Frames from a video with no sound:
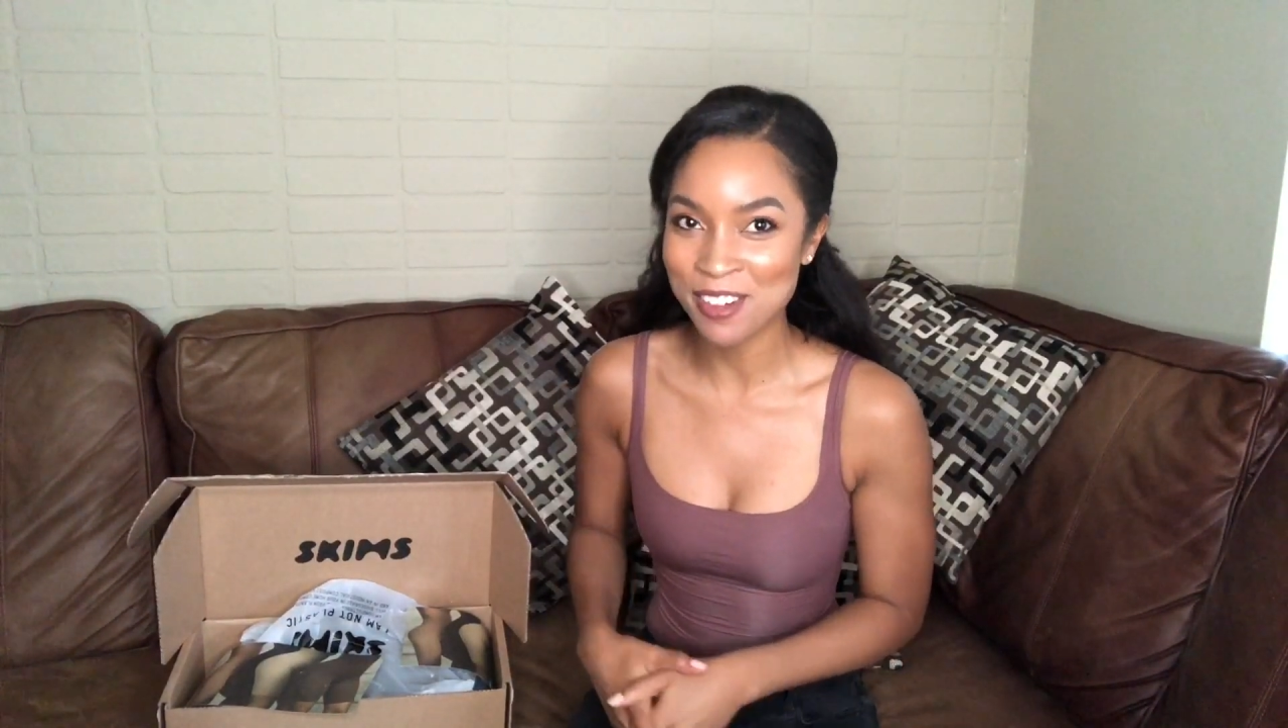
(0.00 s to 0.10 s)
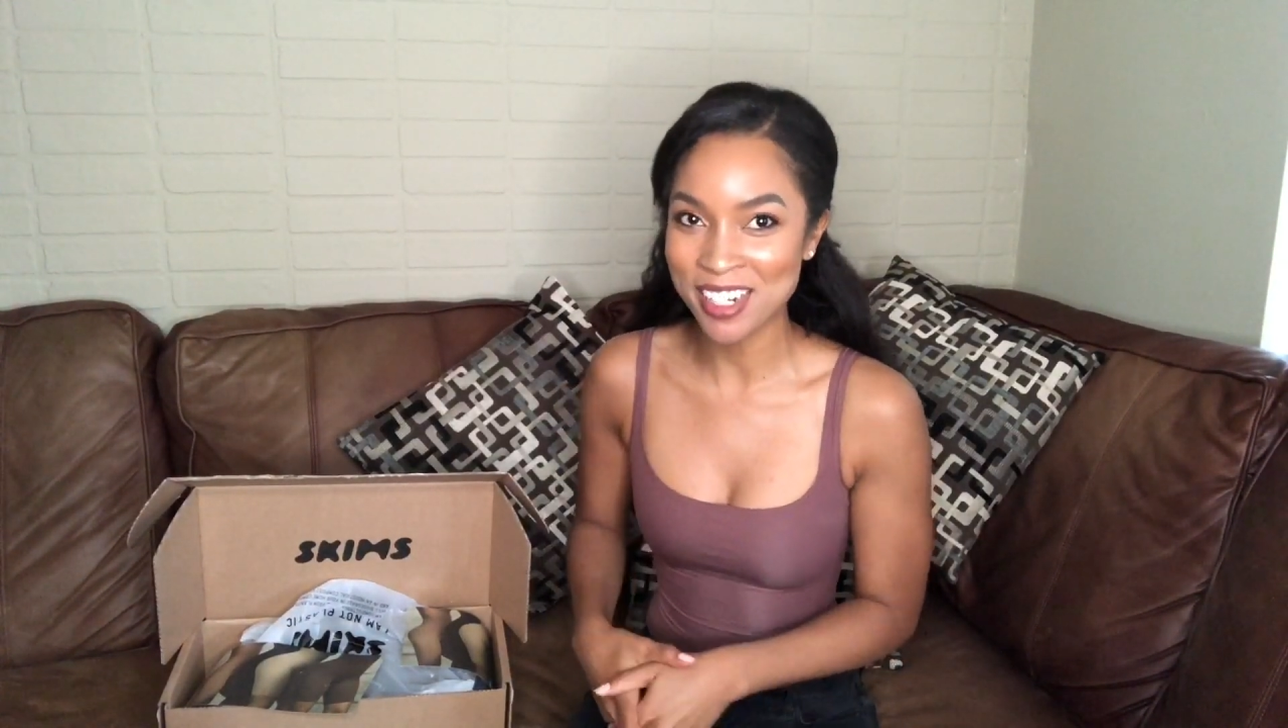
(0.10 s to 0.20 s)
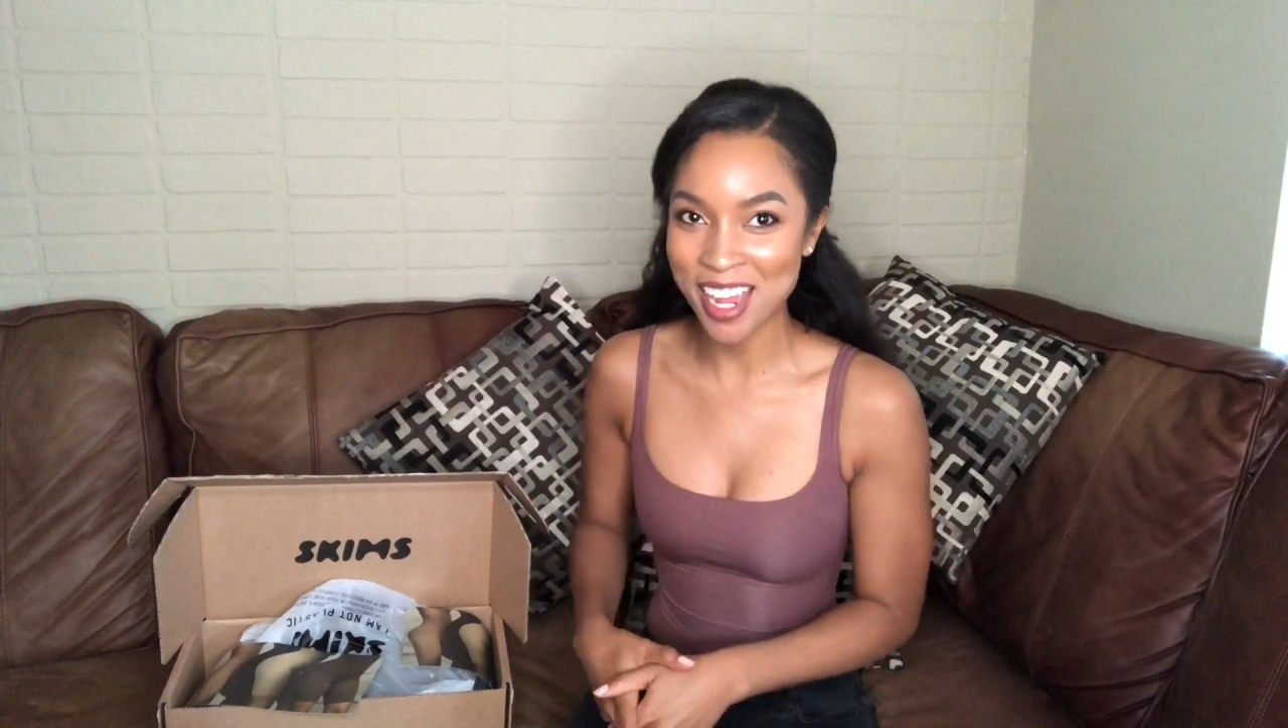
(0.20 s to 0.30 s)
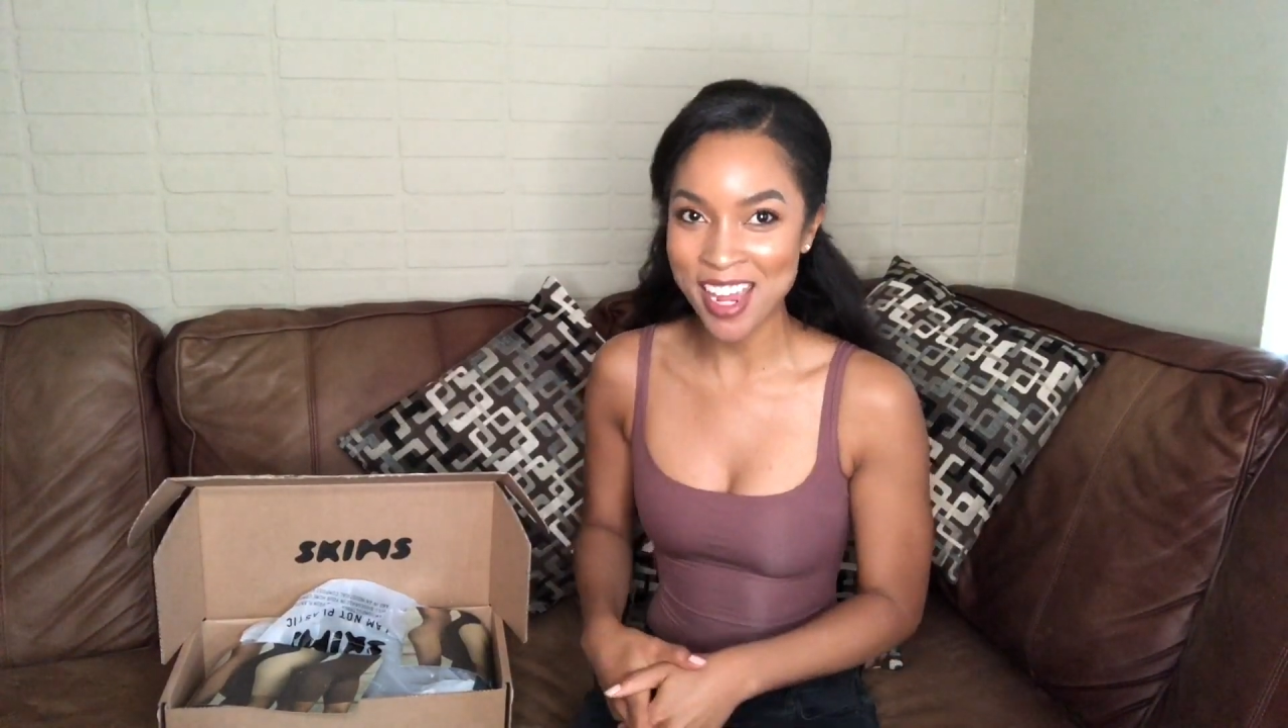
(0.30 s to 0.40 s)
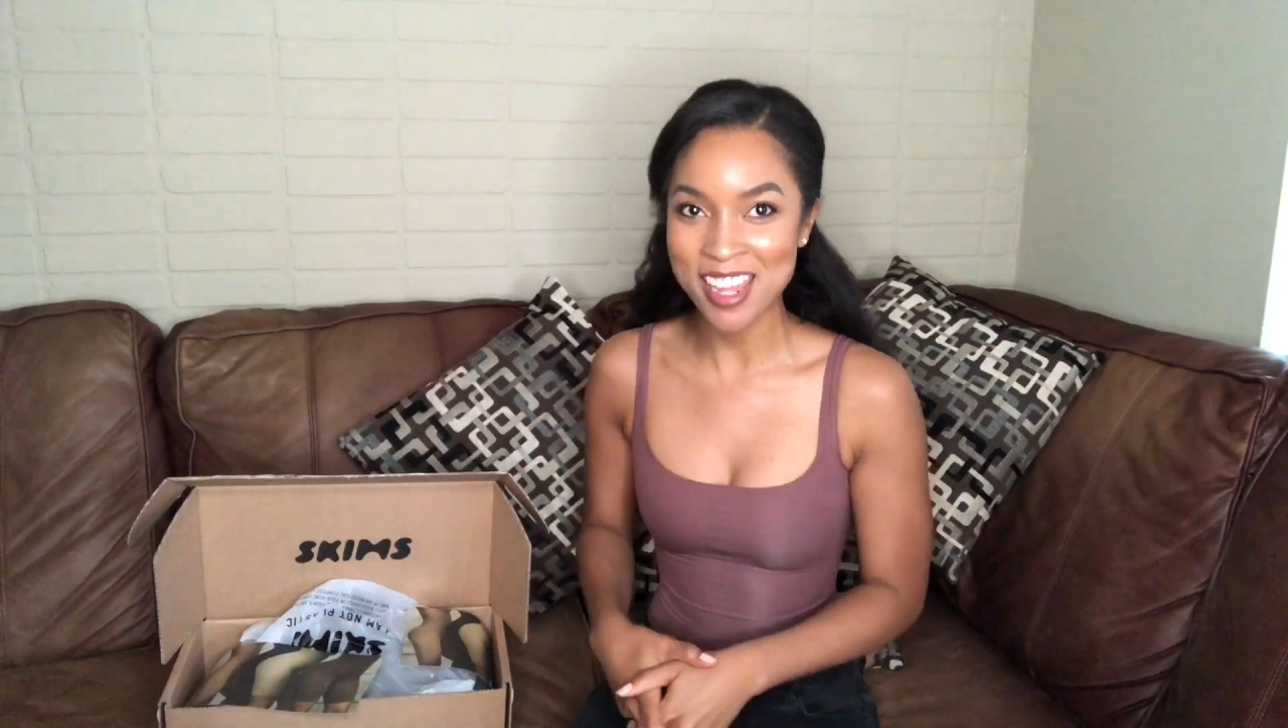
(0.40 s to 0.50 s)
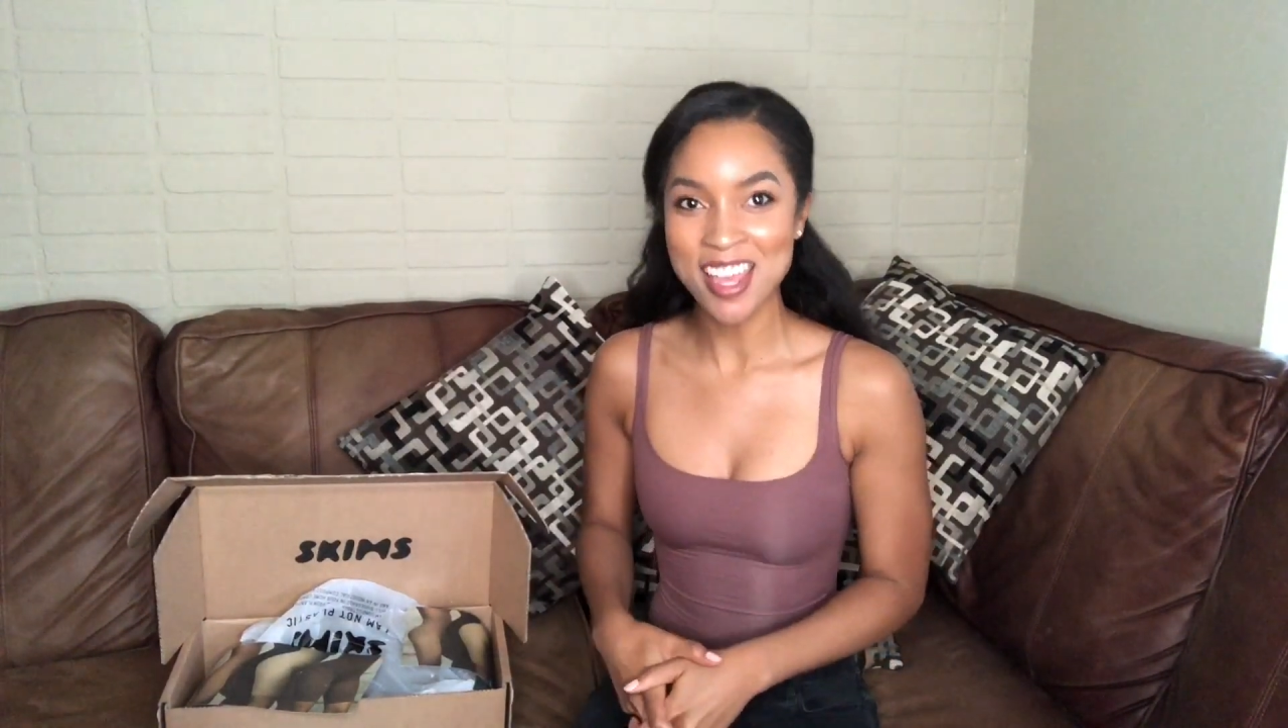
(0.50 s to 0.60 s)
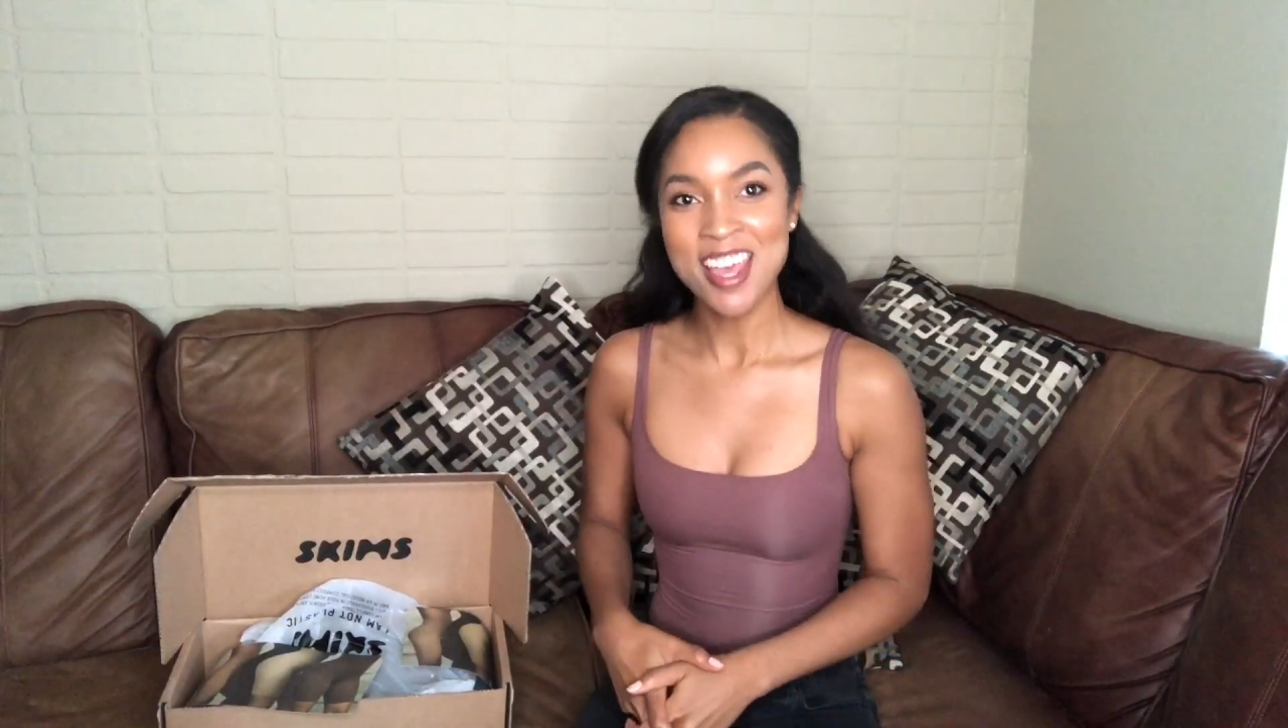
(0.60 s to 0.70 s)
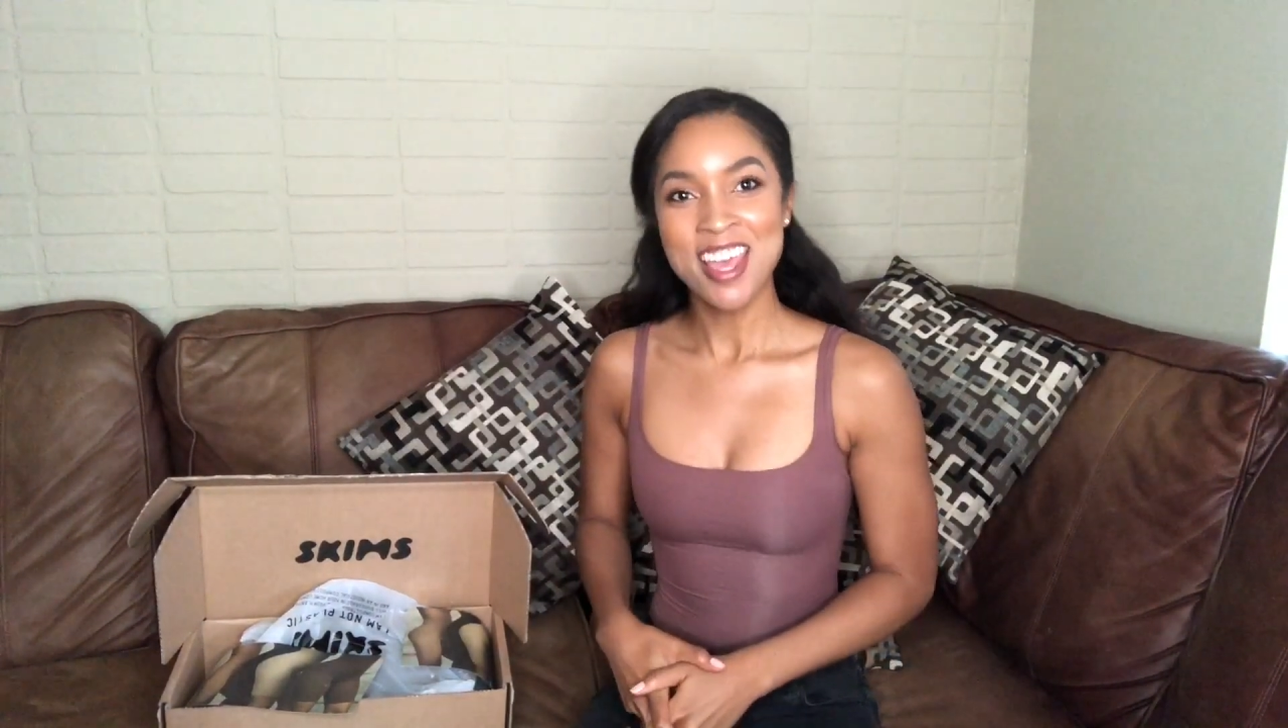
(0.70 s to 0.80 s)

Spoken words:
Renee.